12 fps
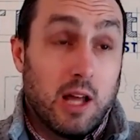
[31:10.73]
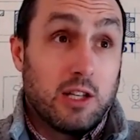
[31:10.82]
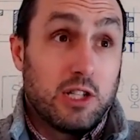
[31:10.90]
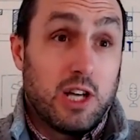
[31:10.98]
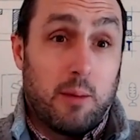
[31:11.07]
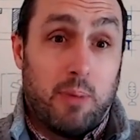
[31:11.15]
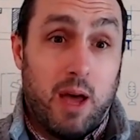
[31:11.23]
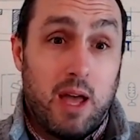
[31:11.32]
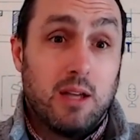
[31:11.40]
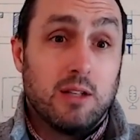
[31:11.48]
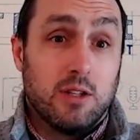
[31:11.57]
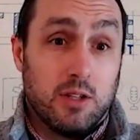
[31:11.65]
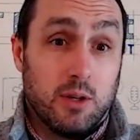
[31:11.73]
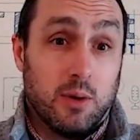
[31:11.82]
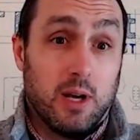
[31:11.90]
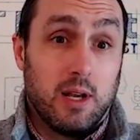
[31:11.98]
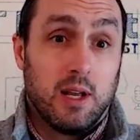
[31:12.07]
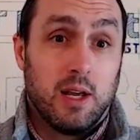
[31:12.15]
I think she got paid to
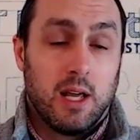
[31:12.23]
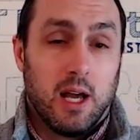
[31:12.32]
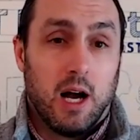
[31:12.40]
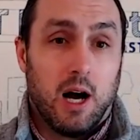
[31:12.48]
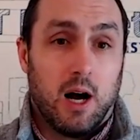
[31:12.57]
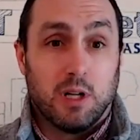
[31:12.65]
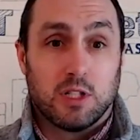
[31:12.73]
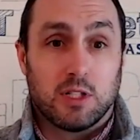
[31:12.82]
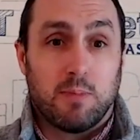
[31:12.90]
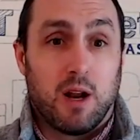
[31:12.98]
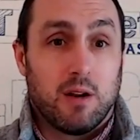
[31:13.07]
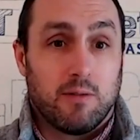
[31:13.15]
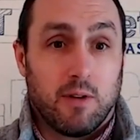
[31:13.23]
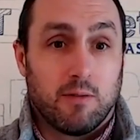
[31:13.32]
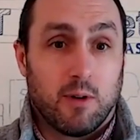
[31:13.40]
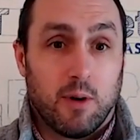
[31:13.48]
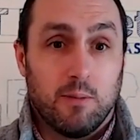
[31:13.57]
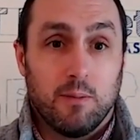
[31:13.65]
do it. You might just
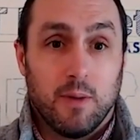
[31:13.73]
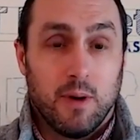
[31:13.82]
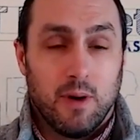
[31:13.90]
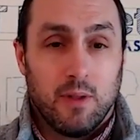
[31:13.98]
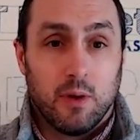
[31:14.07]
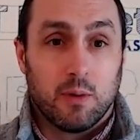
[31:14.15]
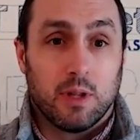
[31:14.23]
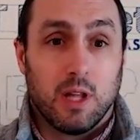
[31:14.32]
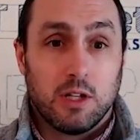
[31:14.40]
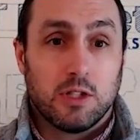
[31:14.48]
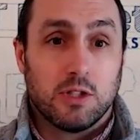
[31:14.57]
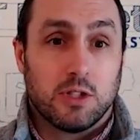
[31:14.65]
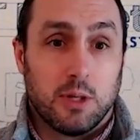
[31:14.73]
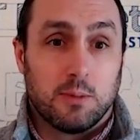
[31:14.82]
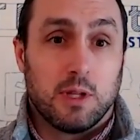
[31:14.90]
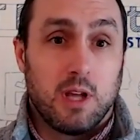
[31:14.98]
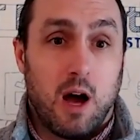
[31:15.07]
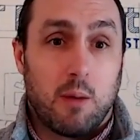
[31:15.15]
benefit from the
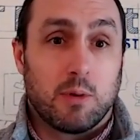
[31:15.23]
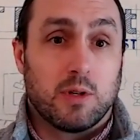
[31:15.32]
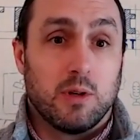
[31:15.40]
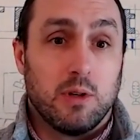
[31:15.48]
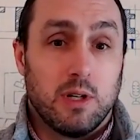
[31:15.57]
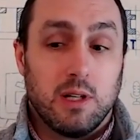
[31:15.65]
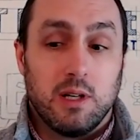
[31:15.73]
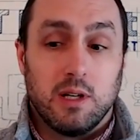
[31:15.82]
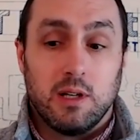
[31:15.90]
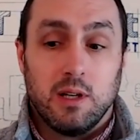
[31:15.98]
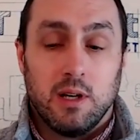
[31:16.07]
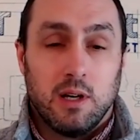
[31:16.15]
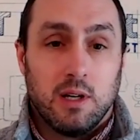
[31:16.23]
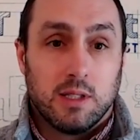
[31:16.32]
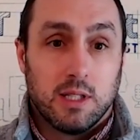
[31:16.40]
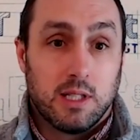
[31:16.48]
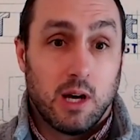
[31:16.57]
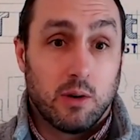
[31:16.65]
relationships and the opportunity to
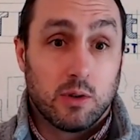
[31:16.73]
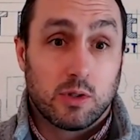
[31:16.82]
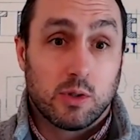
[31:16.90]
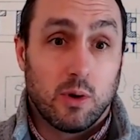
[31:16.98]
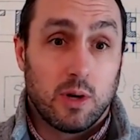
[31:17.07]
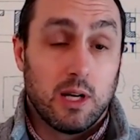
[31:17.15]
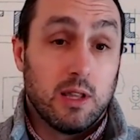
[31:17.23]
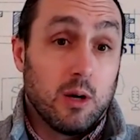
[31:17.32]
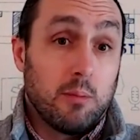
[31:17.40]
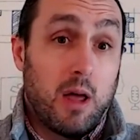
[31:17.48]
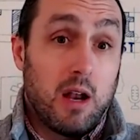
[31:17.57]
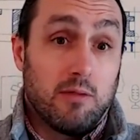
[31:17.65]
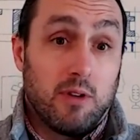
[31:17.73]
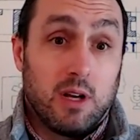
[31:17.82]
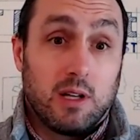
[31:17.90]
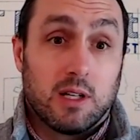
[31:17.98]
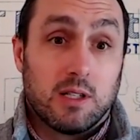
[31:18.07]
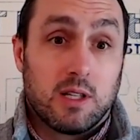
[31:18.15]
tell your story, and they're
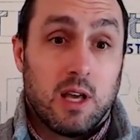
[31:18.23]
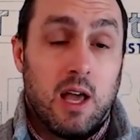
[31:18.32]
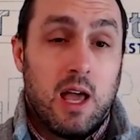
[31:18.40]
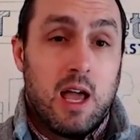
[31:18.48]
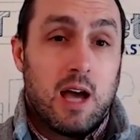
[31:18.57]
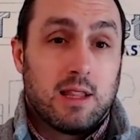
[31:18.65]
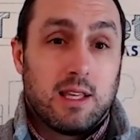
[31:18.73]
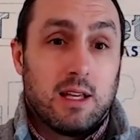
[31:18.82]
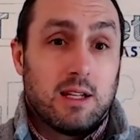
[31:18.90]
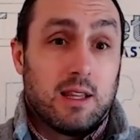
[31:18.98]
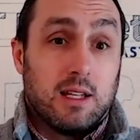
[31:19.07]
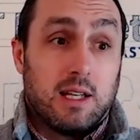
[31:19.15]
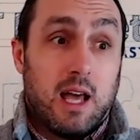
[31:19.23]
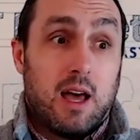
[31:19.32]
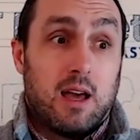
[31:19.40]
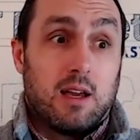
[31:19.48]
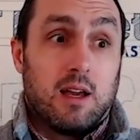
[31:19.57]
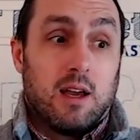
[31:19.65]
benefiting because at the end of the
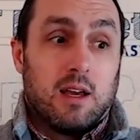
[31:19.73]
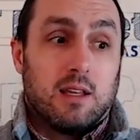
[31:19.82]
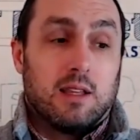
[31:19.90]
day,